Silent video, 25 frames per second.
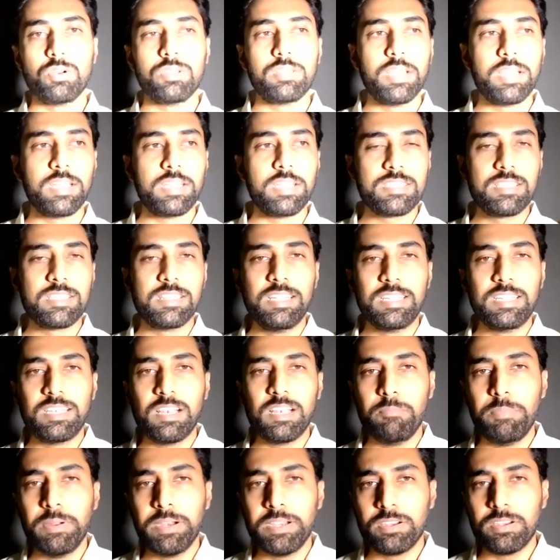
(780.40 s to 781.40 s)
there is little
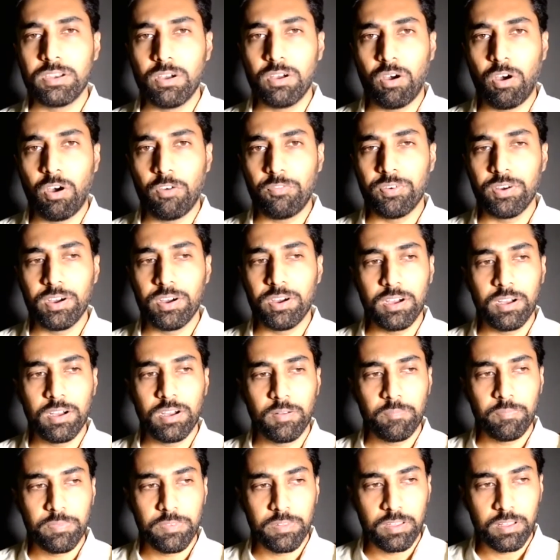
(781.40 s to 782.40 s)
bit of a
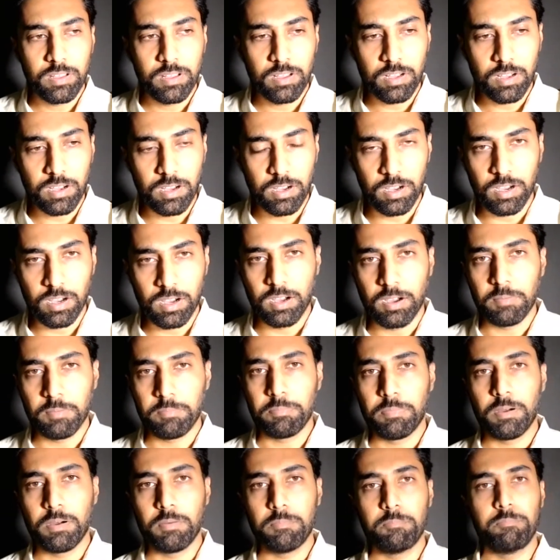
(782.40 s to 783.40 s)

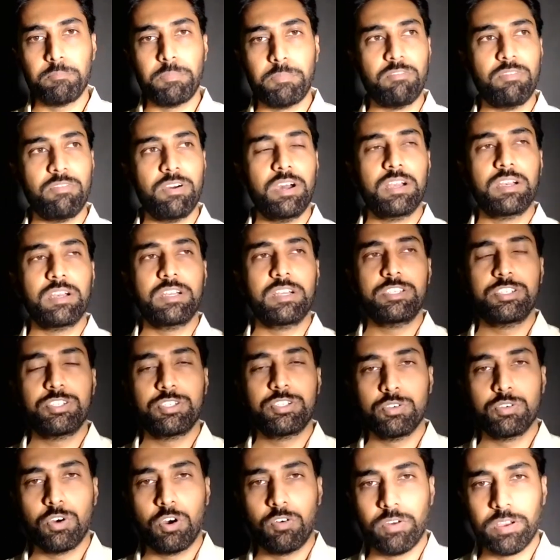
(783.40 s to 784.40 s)
power
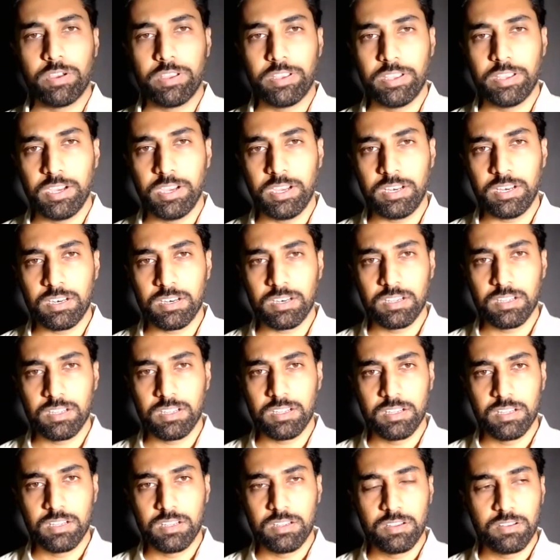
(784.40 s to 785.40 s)
issue over here.
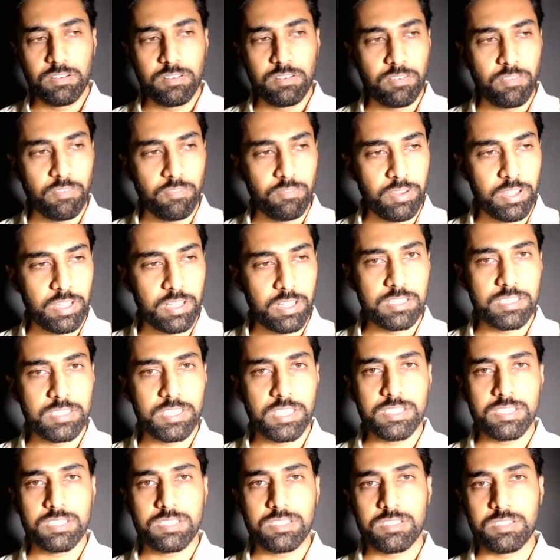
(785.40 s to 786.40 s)
We'll
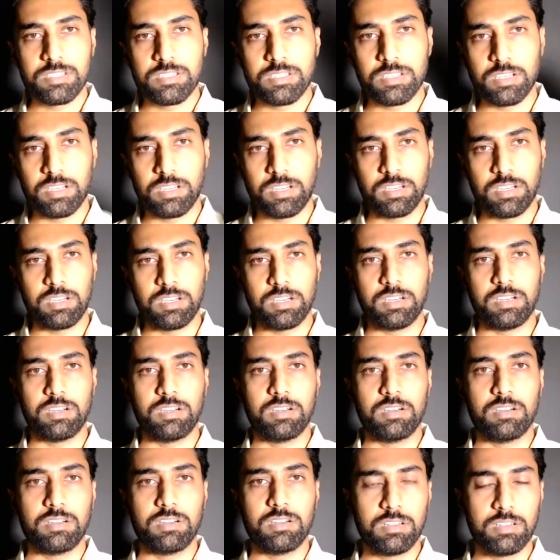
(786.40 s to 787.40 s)
just
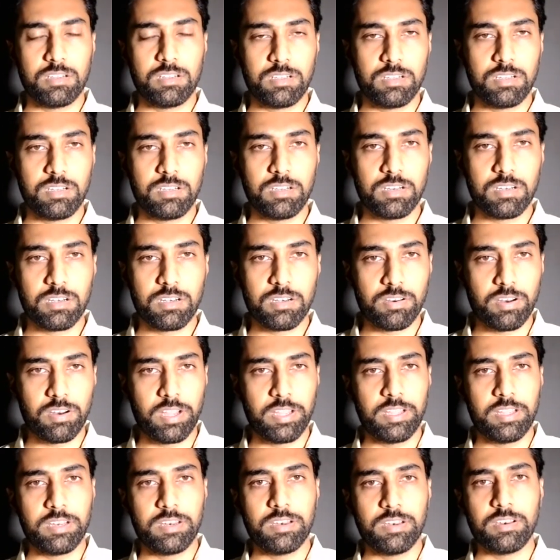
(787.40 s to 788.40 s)
try
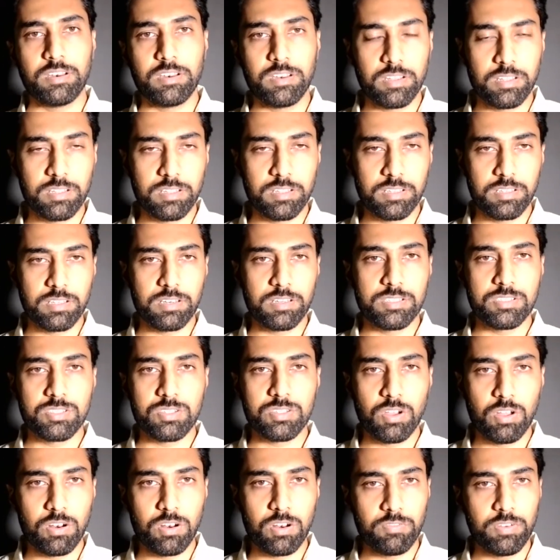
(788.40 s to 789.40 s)
and
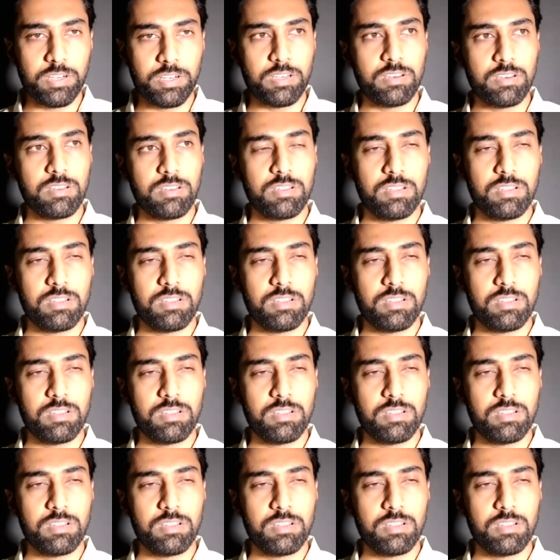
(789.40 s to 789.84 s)
resolve it.